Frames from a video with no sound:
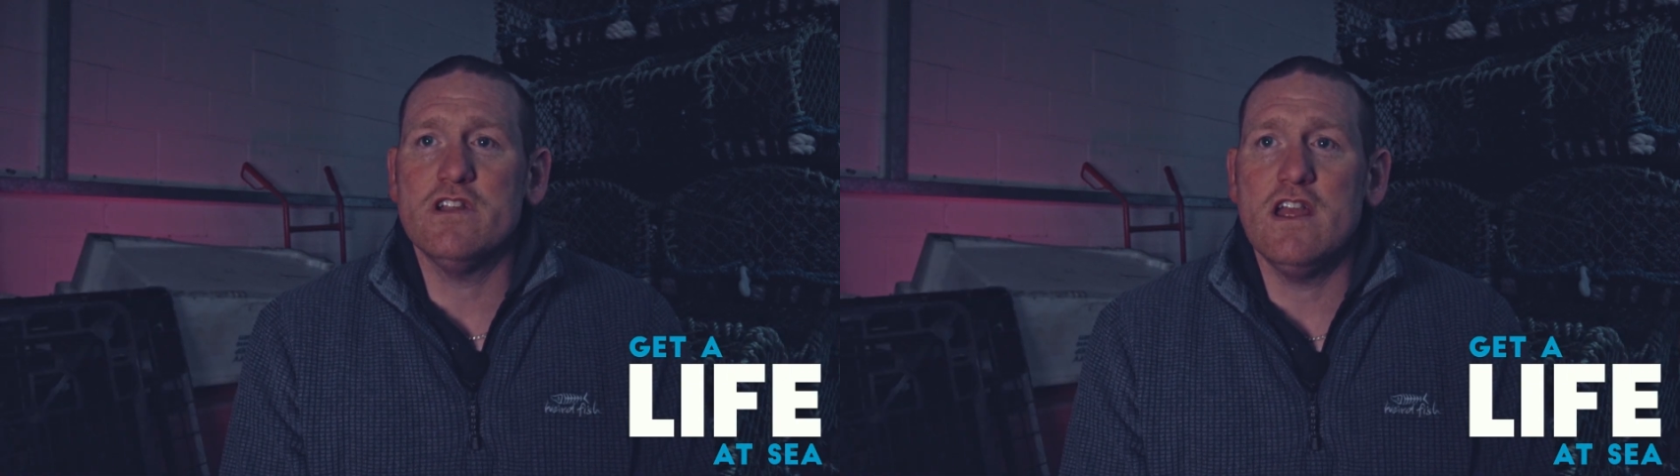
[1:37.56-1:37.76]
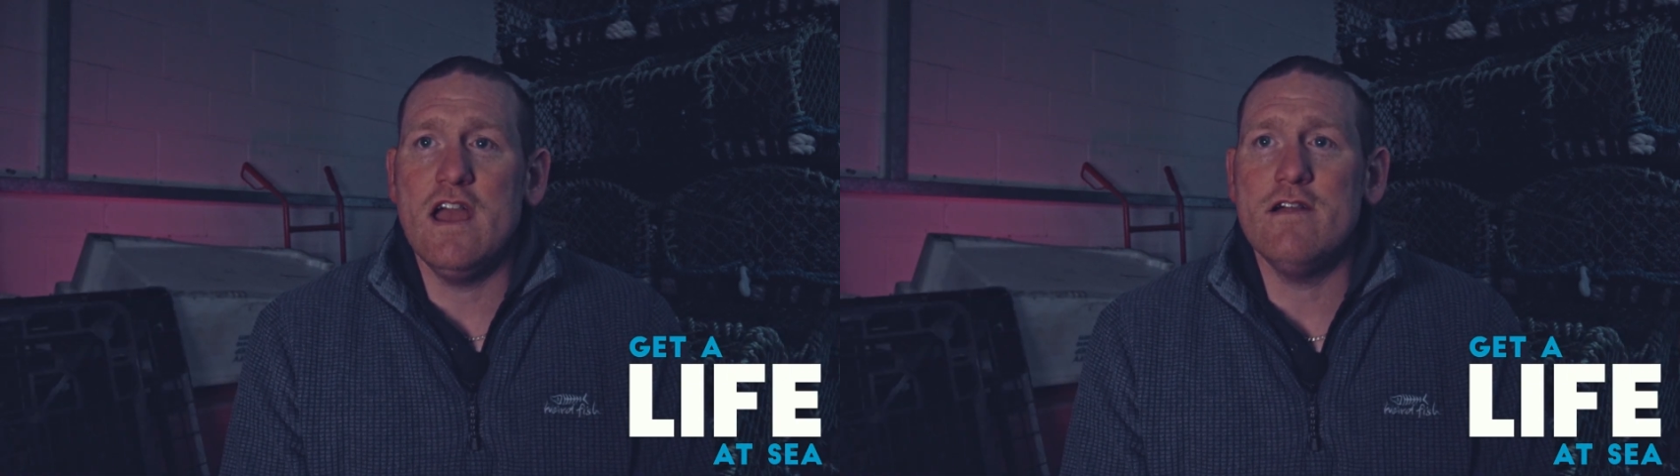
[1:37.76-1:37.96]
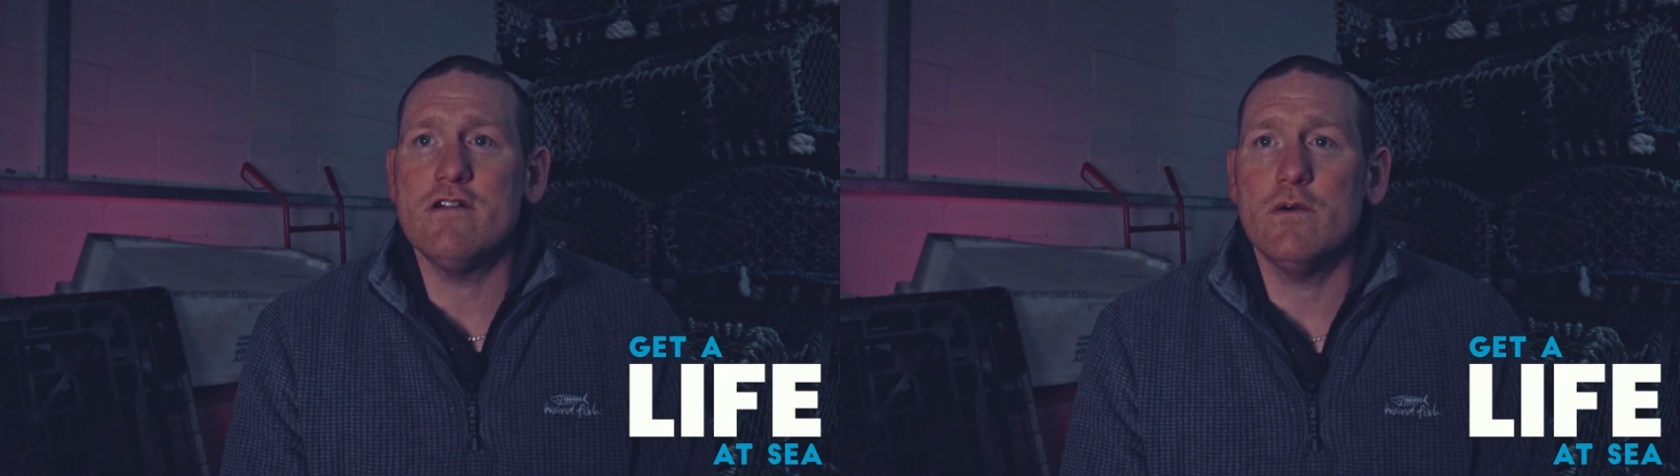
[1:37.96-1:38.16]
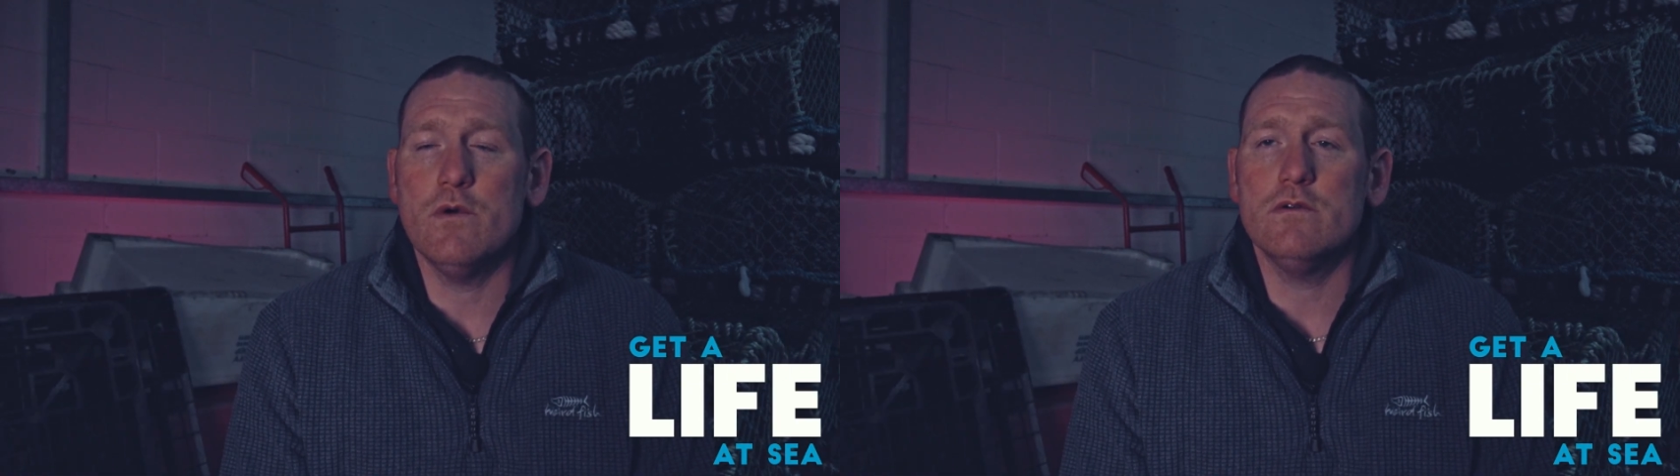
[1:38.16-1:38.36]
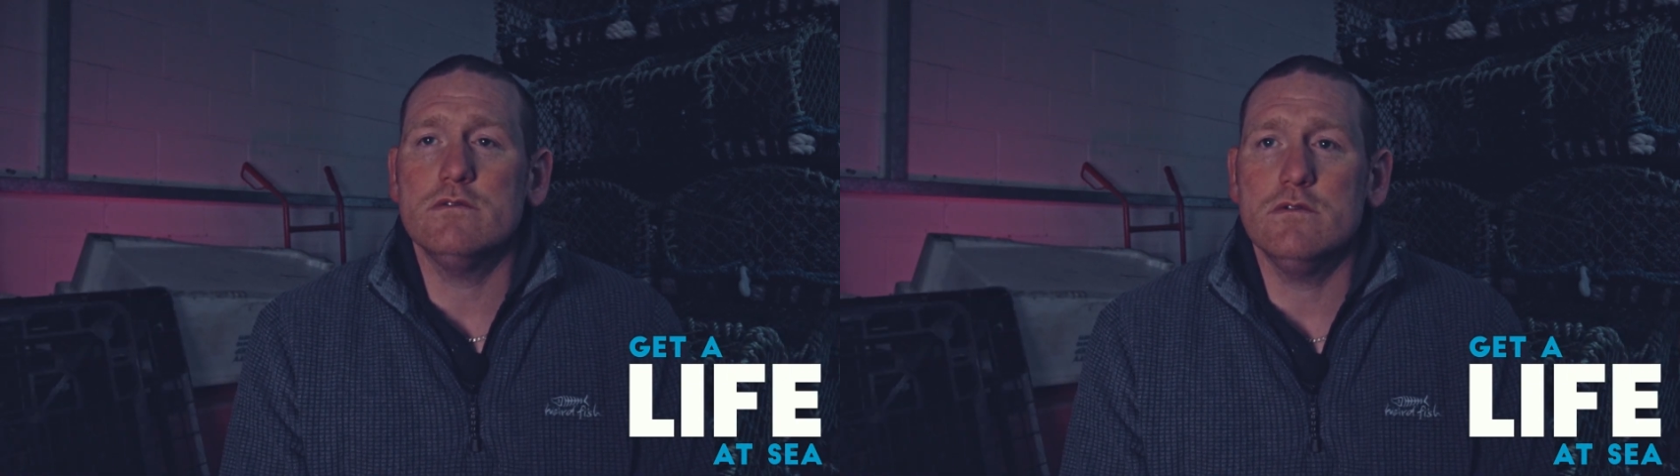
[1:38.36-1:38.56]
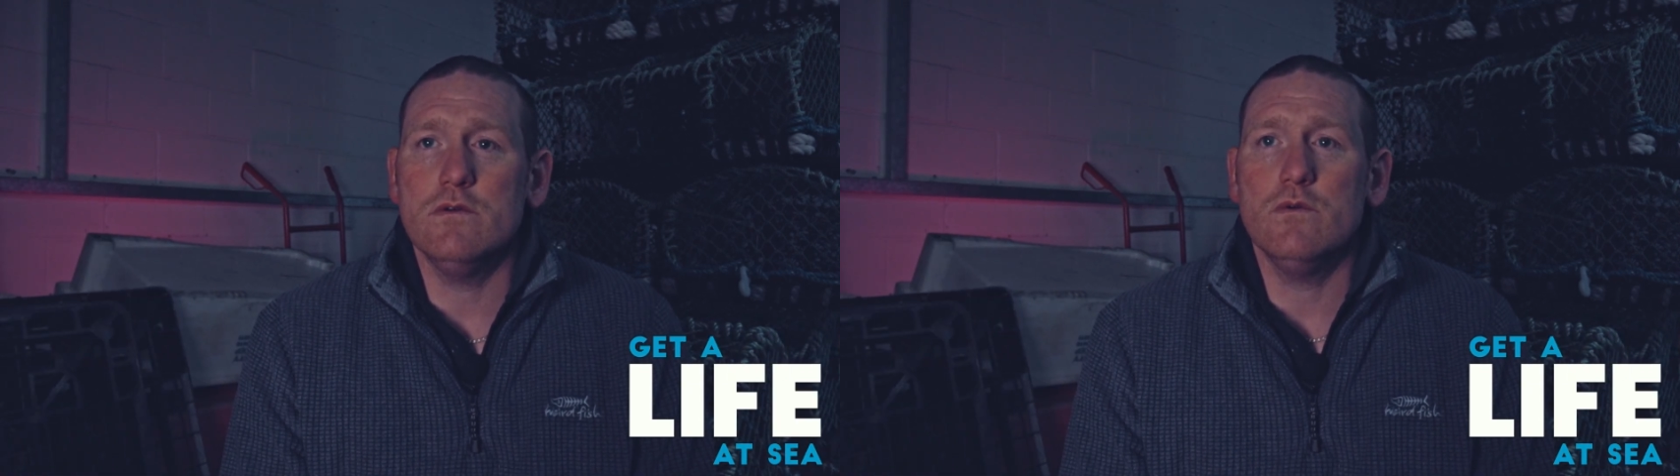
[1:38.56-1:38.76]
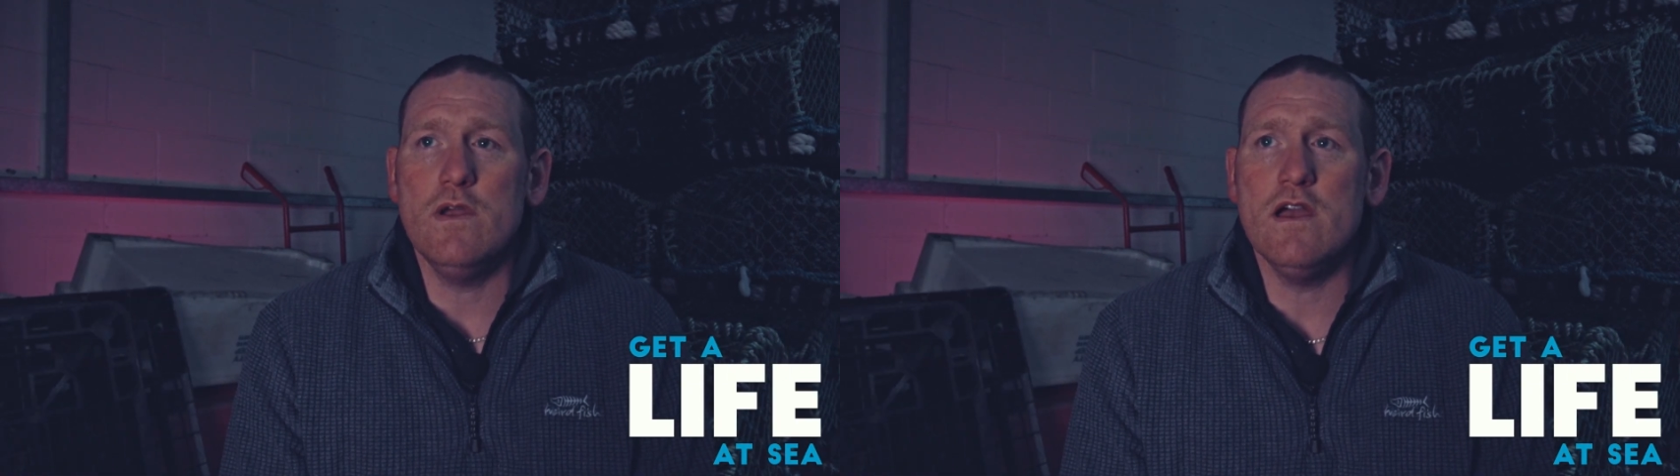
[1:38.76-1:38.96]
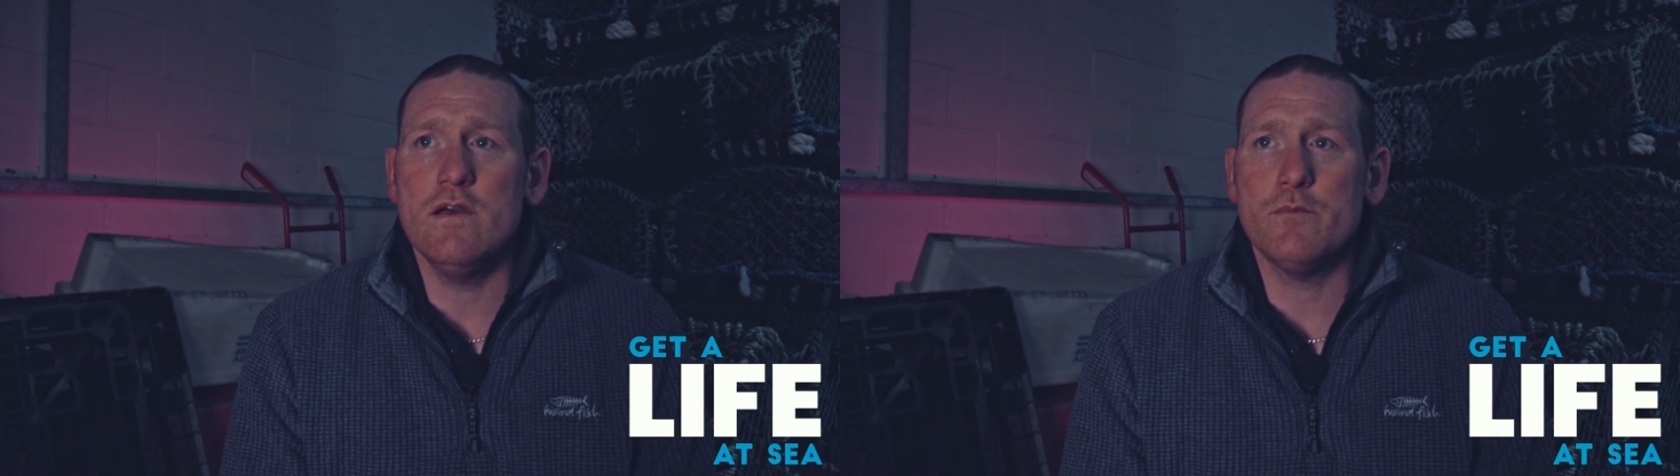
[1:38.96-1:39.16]
in the area,
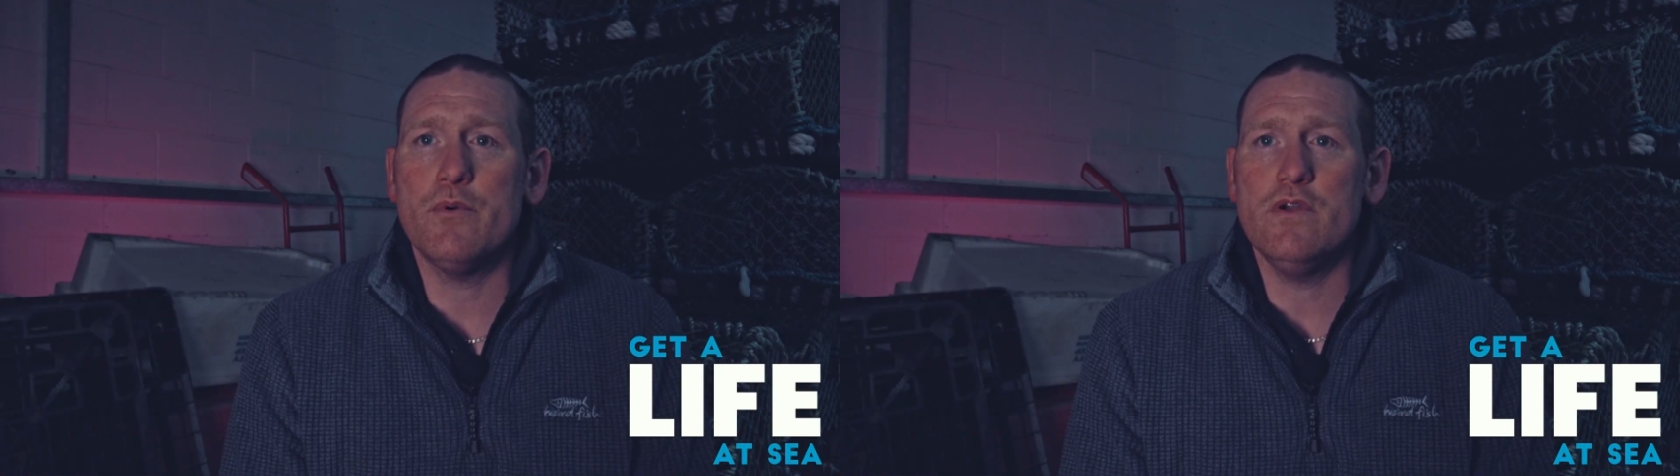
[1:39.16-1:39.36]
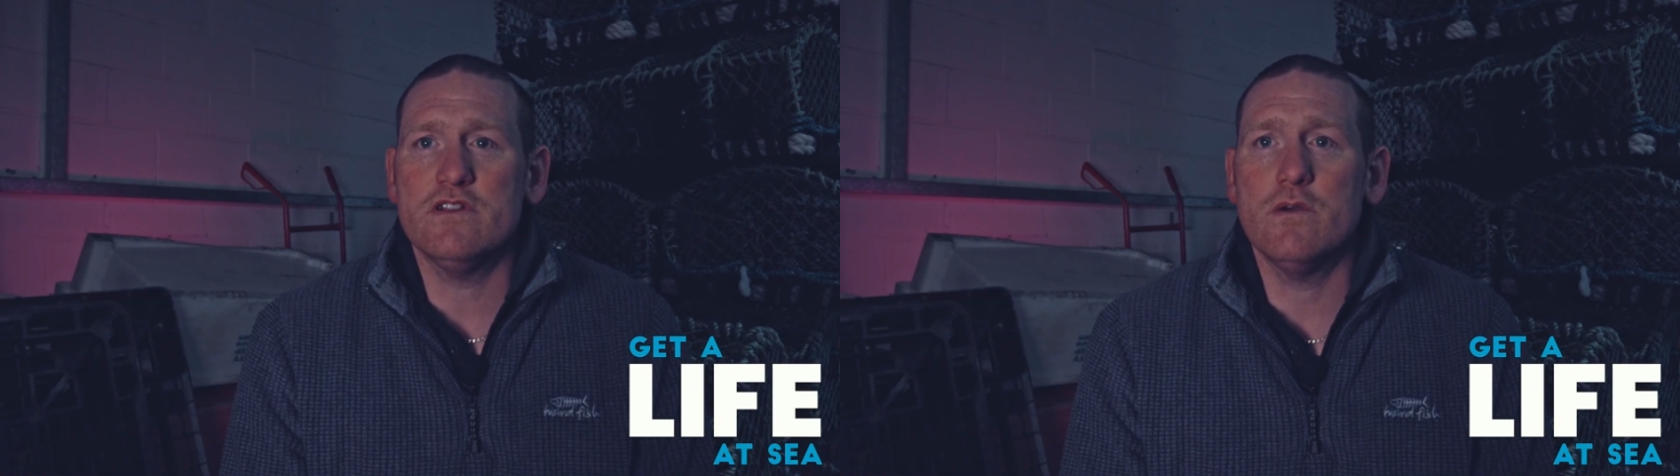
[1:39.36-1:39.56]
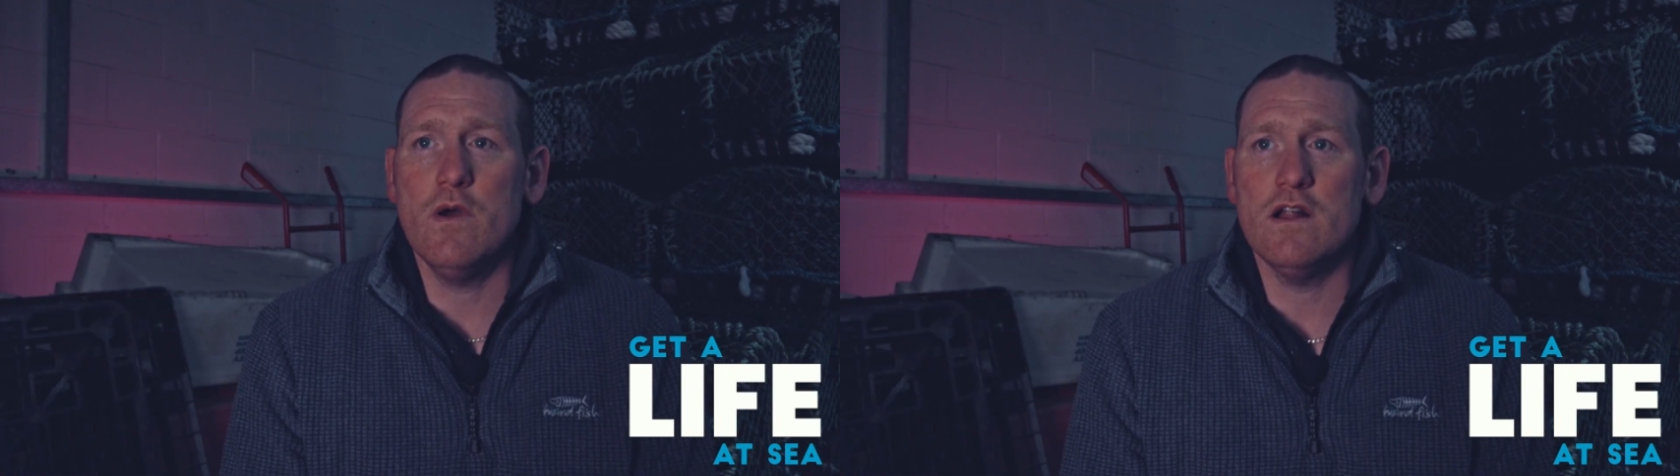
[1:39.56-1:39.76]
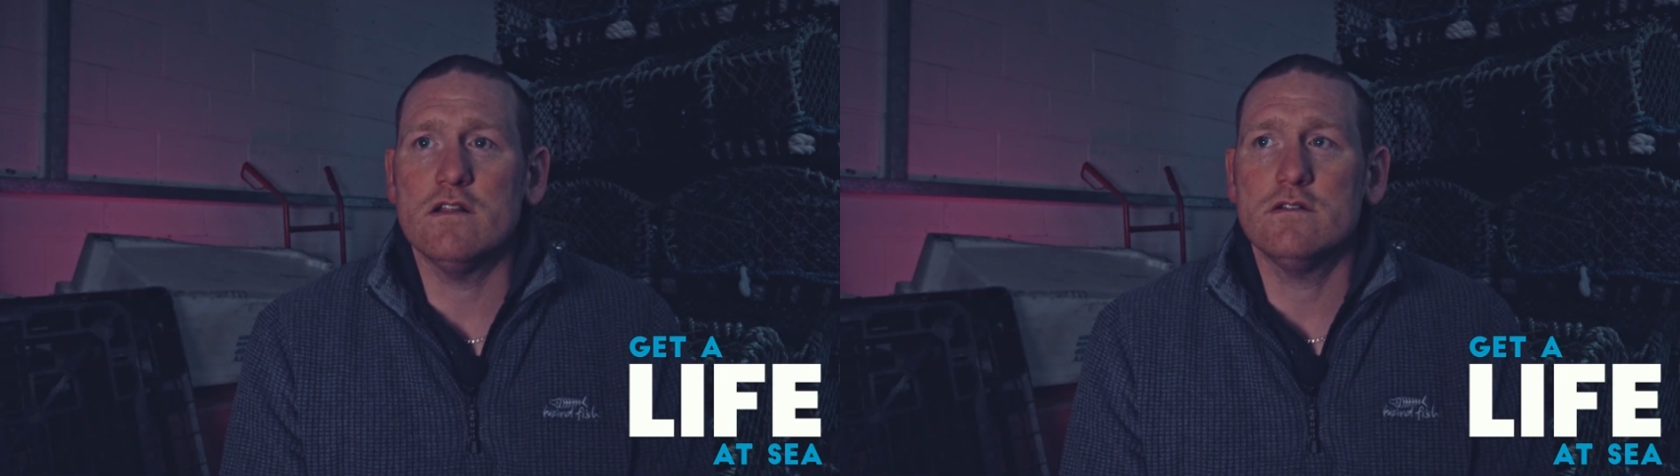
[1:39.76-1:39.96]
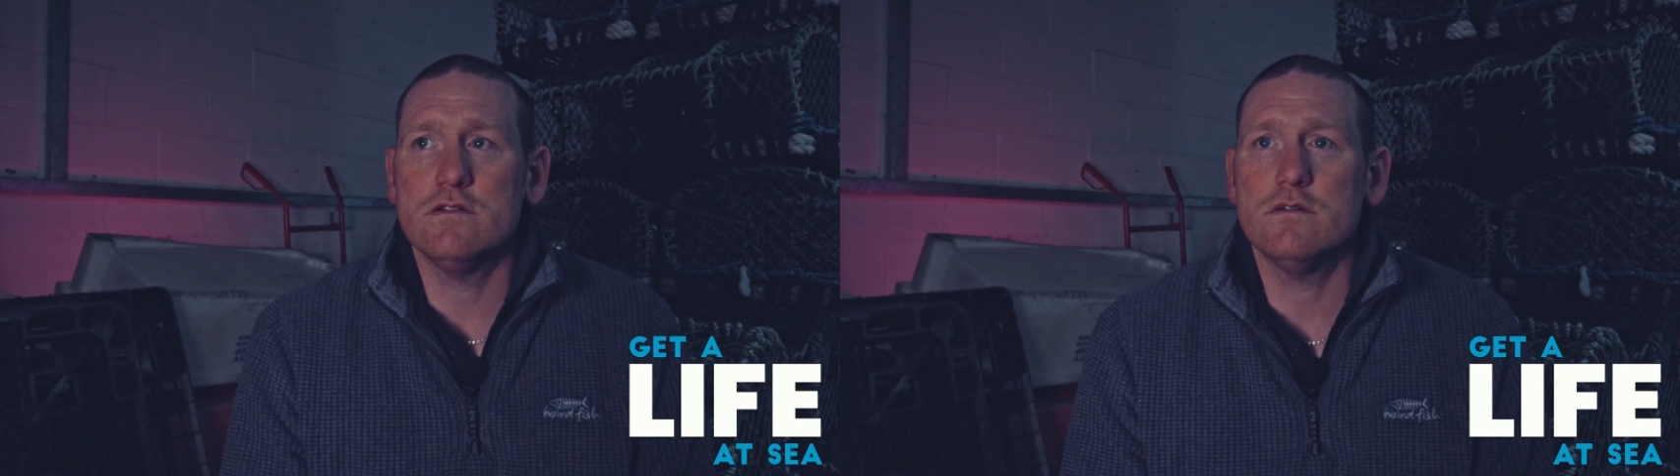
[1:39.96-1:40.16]
we earn pretty well